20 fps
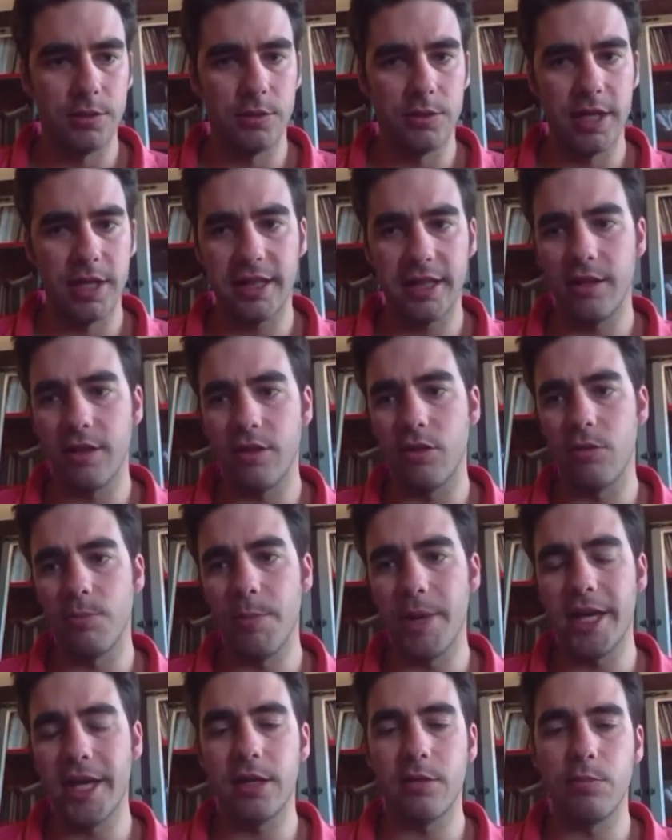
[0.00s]
that is
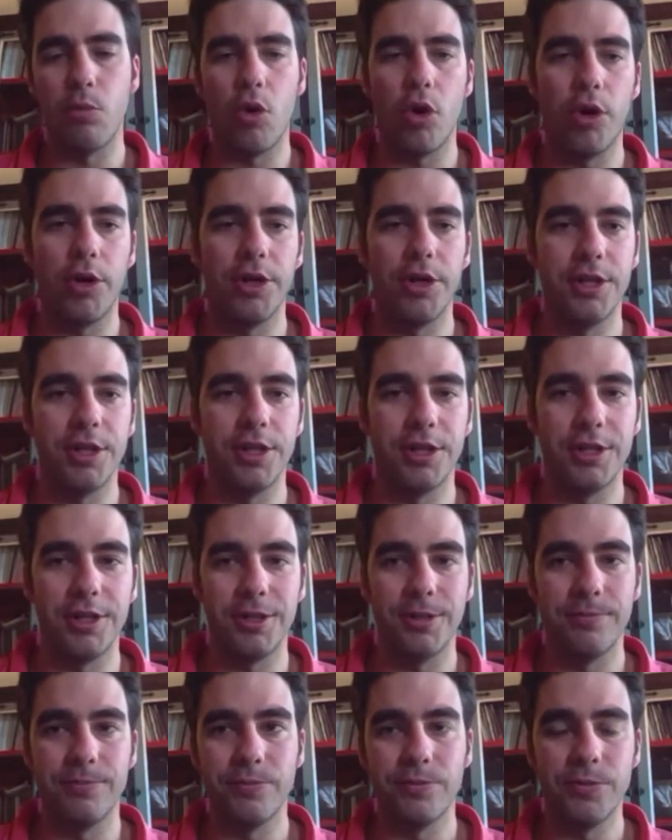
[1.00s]
make more
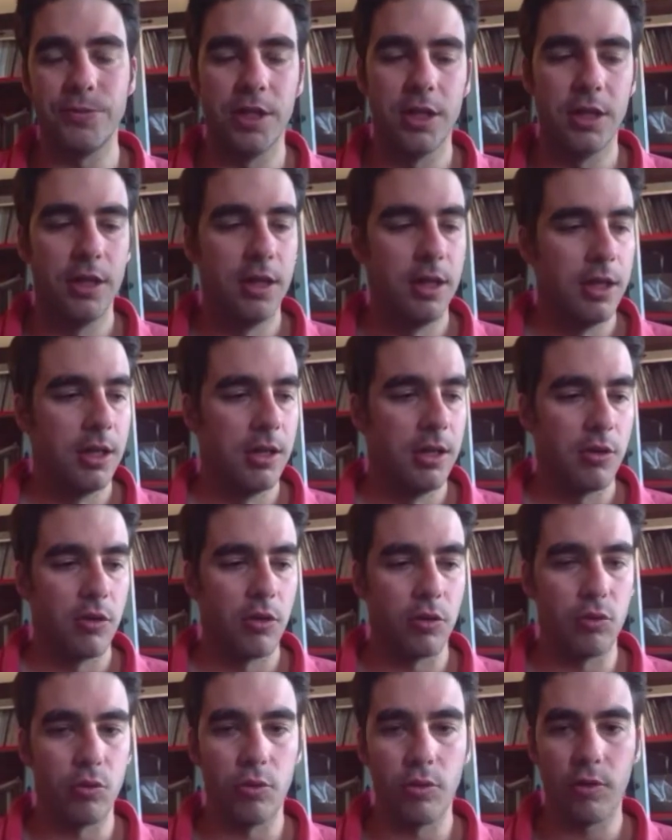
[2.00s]

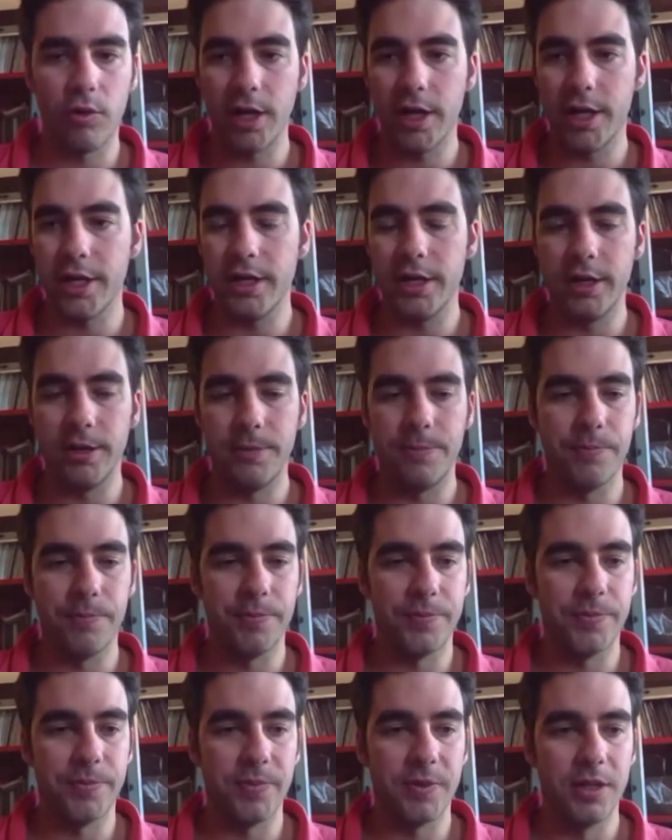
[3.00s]
so to say
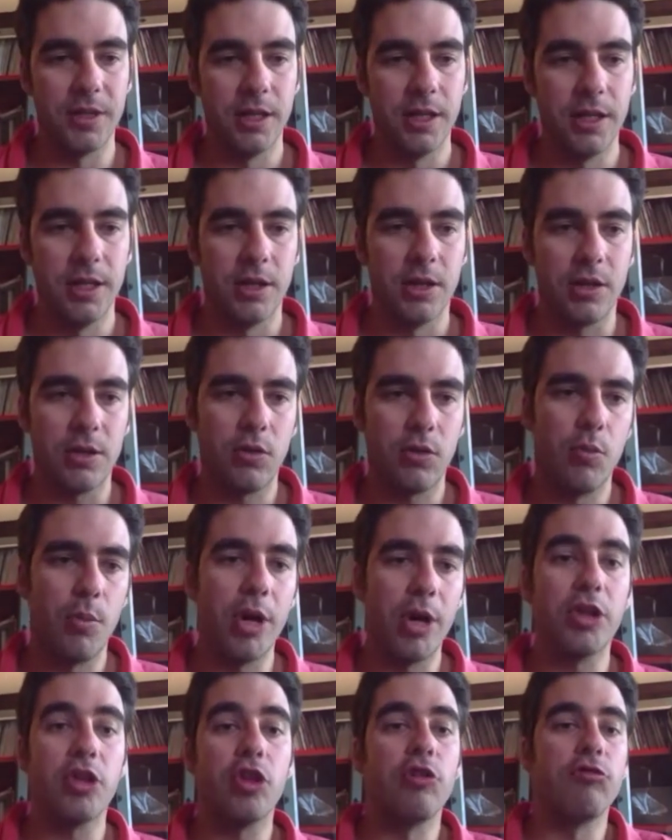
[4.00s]

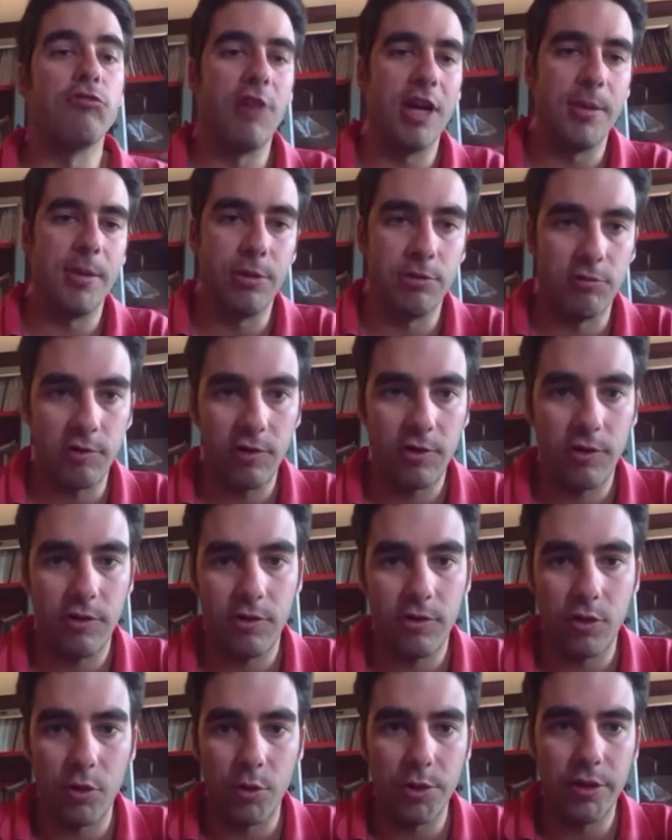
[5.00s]
commercial labels.
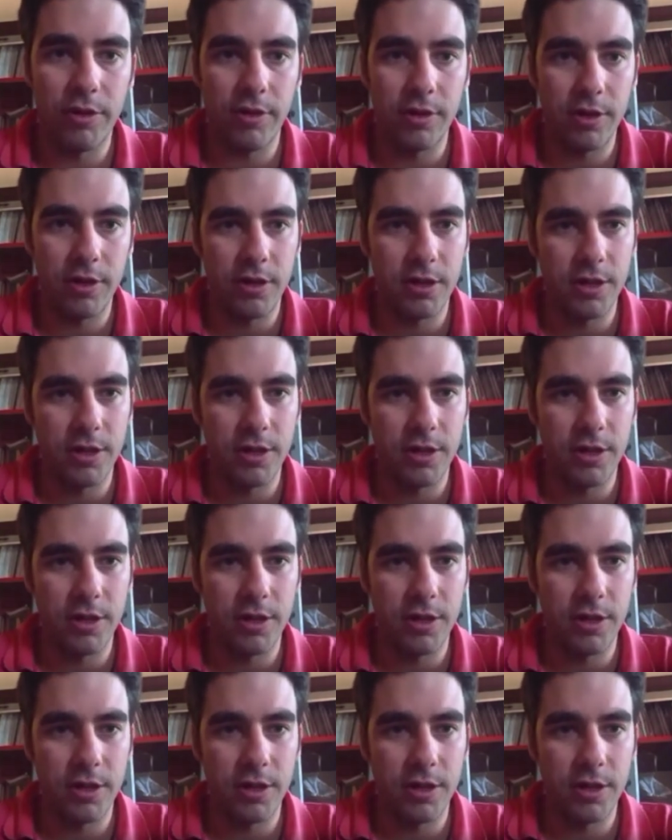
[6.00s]
So it's